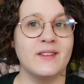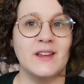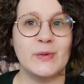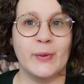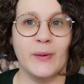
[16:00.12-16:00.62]

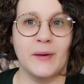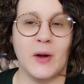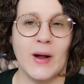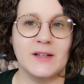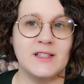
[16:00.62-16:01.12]
these when we would
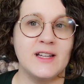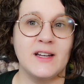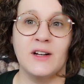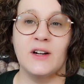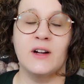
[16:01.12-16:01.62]
go out to
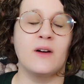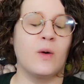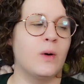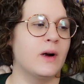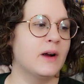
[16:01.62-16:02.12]
dinner
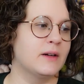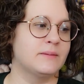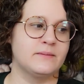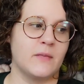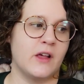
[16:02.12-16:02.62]
or
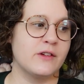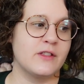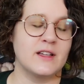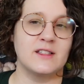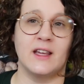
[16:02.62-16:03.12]
other
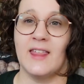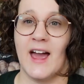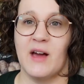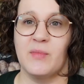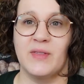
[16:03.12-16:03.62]
things like
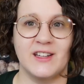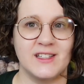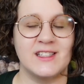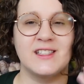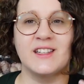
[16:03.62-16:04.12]
that, but they
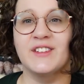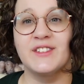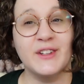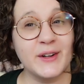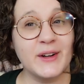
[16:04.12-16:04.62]
just still
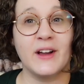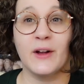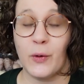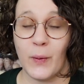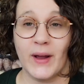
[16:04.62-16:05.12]
took
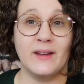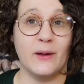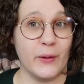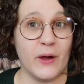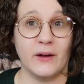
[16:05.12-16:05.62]
quite a
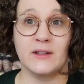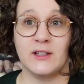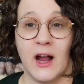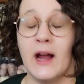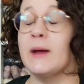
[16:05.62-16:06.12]
long
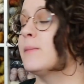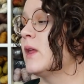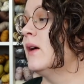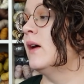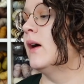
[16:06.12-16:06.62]
time.
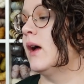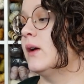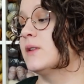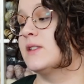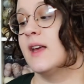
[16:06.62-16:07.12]
I
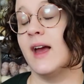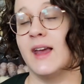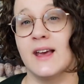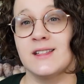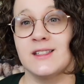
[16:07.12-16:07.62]
will say, I
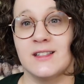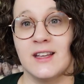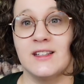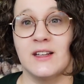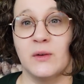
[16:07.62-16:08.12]
guess
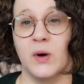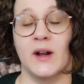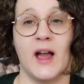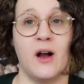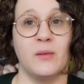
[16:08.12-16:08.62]
it did
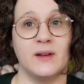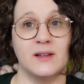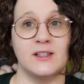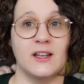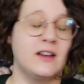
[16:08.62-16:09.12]
work out
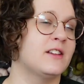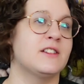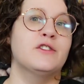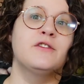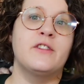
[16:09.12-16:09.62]
because I did
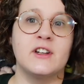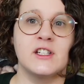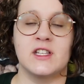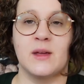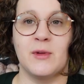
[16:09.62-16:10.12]
still
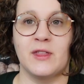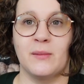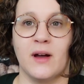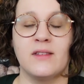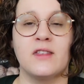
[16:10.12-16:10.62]
finish them in the
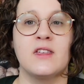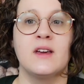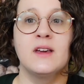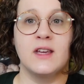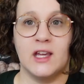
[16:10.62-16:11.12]
month,
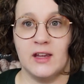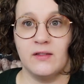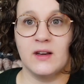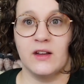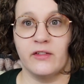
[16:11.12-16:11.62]

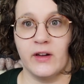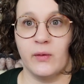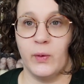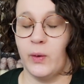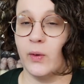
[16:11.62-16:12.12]
even if
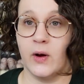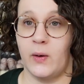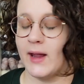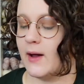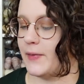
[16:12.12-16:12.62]
we weren't
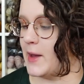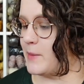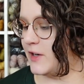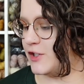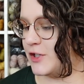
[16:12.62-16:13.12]
going out that
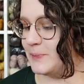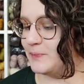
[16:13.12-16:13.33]
much.